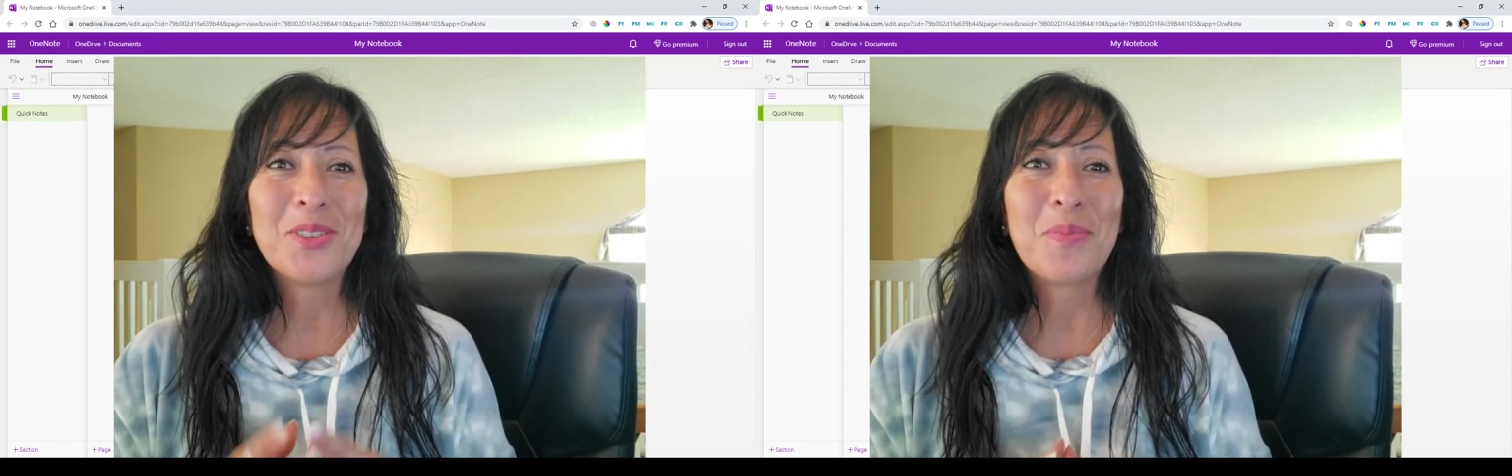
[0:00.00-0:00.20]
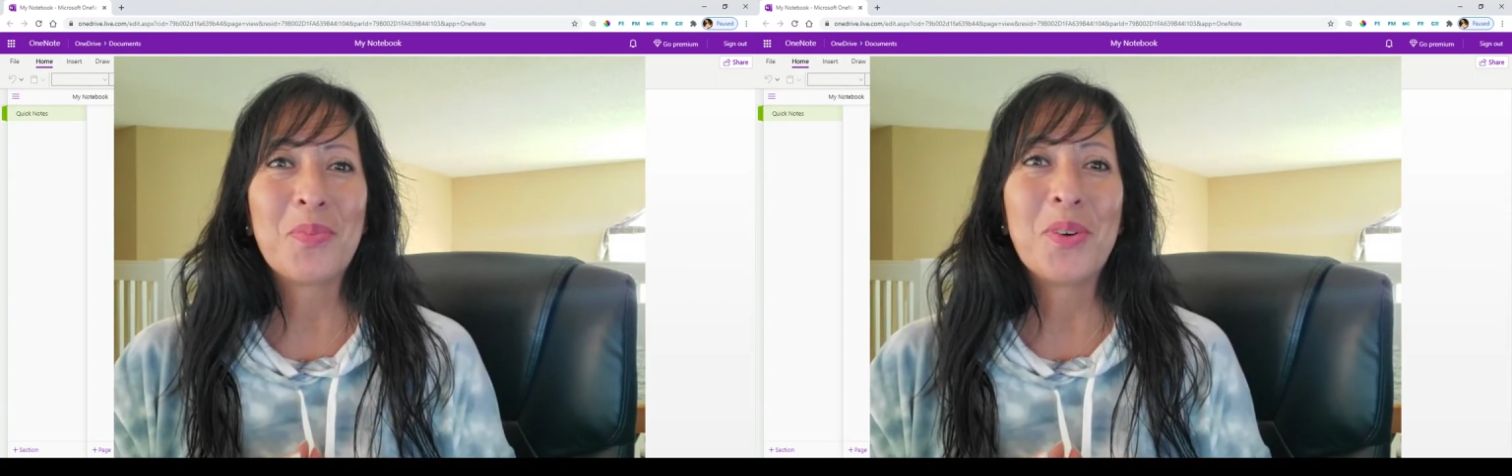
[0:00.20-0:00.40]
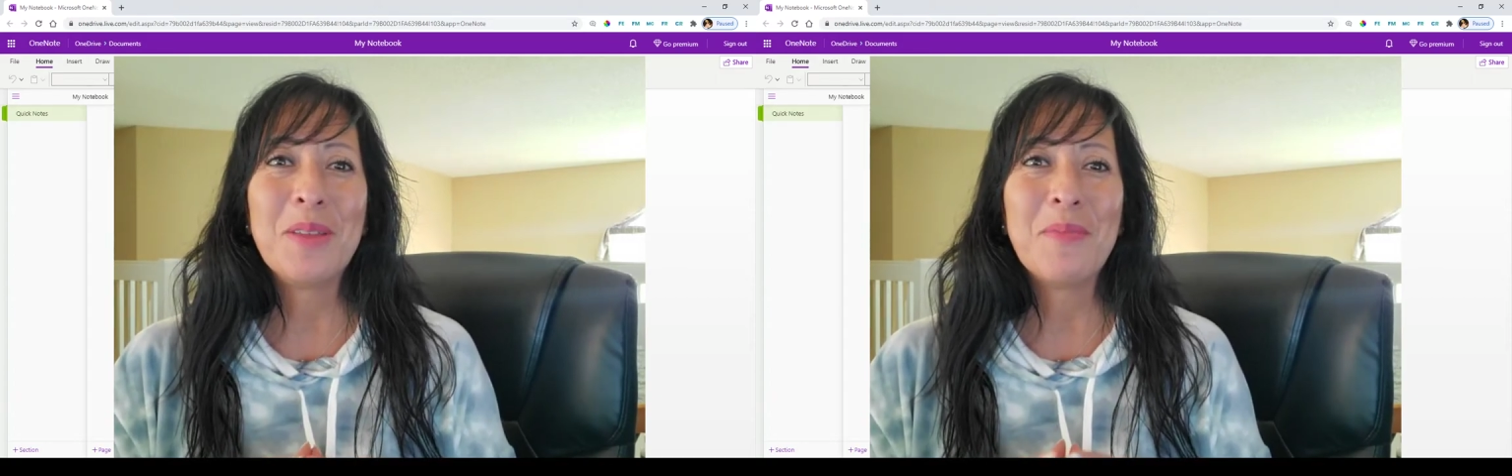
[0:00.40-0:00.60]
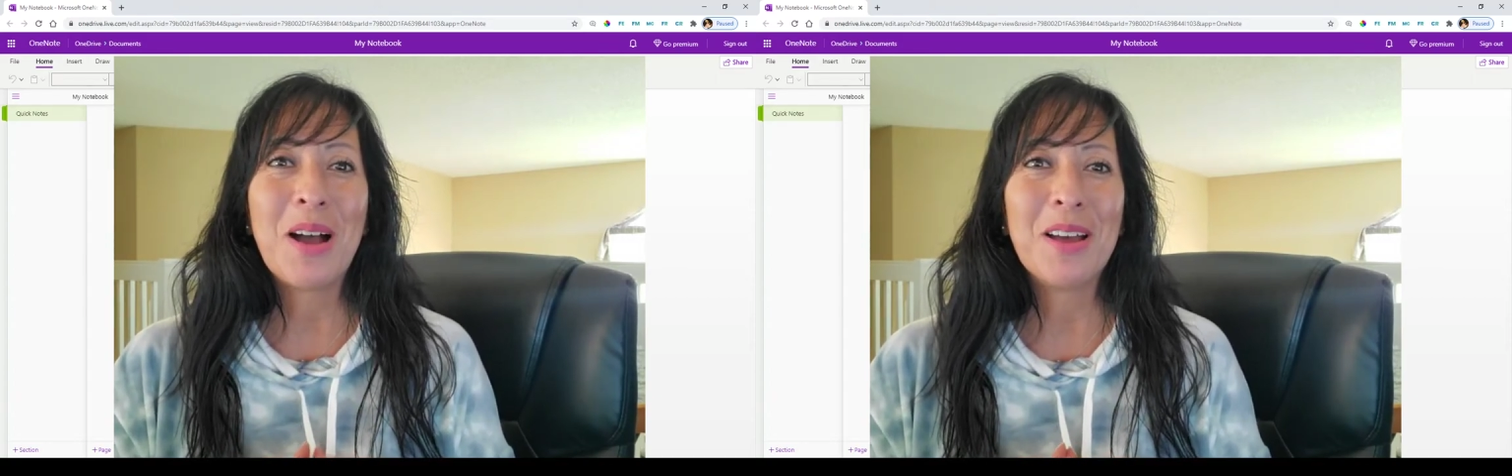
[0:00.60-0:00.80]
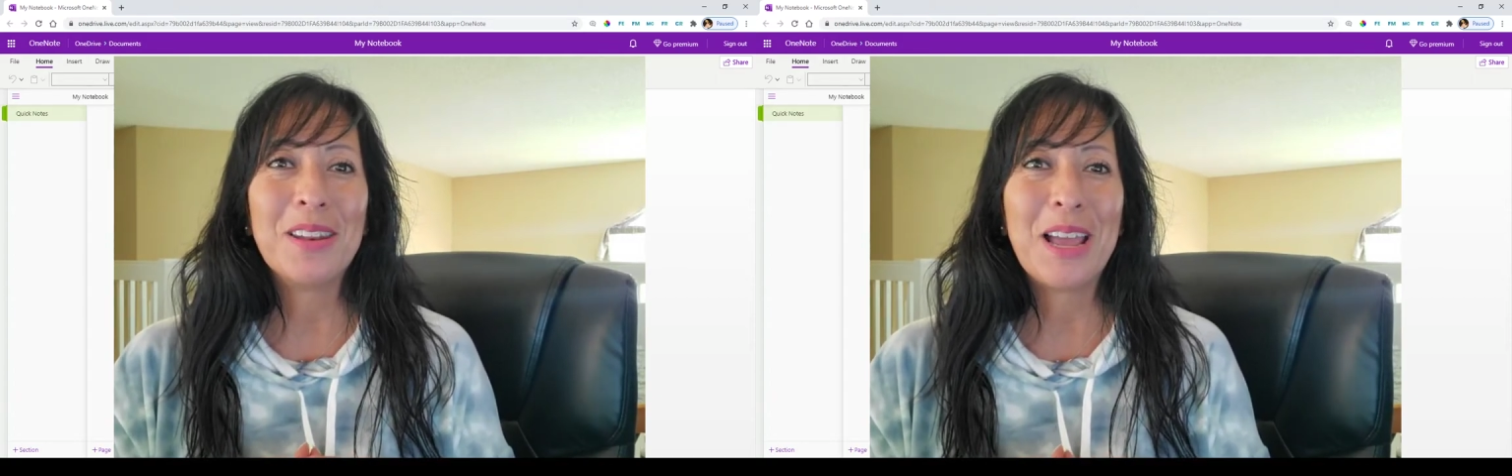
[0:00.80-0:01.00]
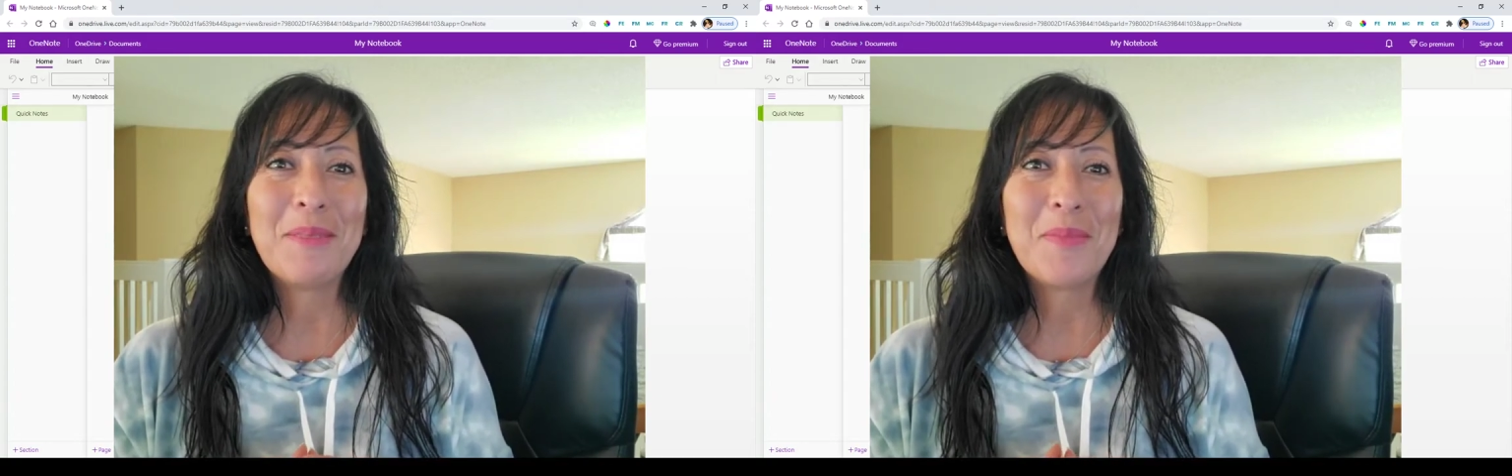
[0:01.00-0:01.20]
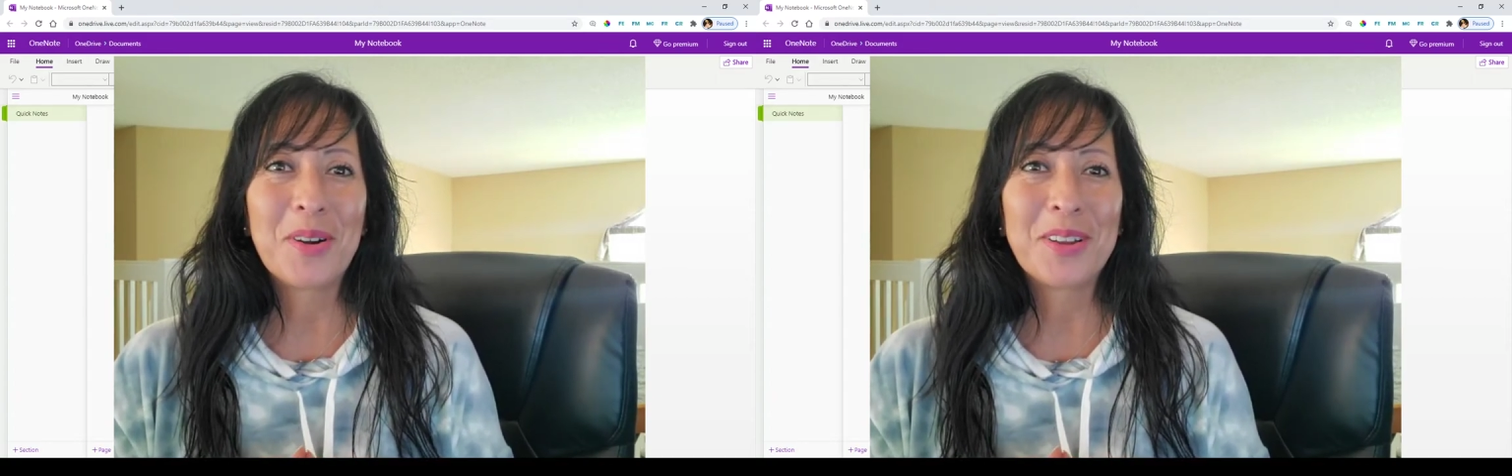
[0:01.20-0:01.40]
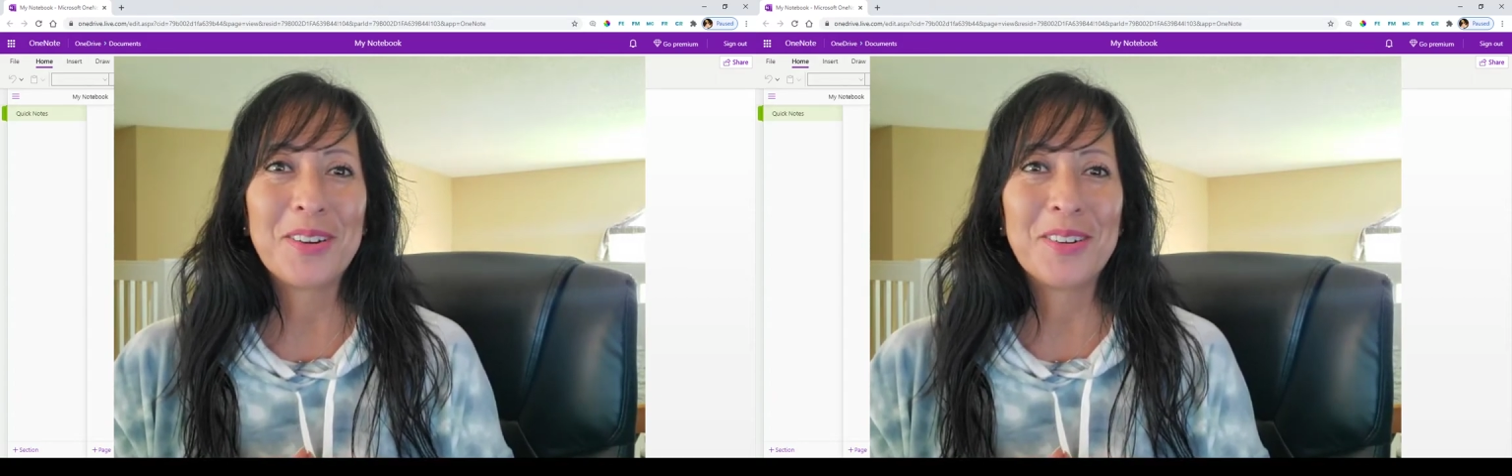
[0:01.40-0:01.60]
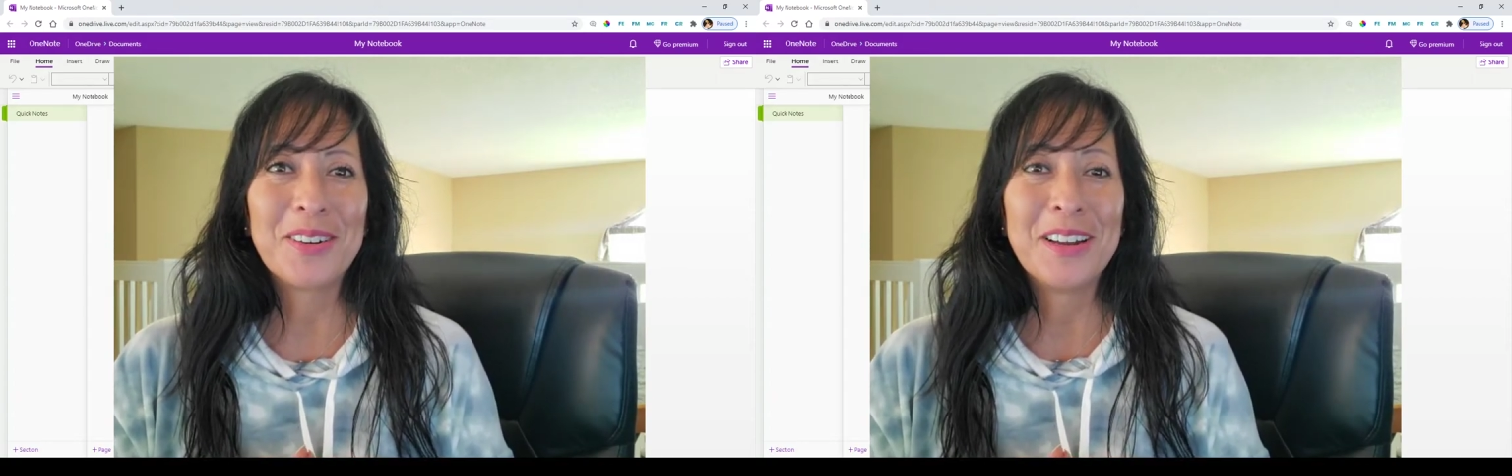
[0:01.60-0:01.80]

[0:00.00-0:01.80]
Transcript: Supreme Online Marketer.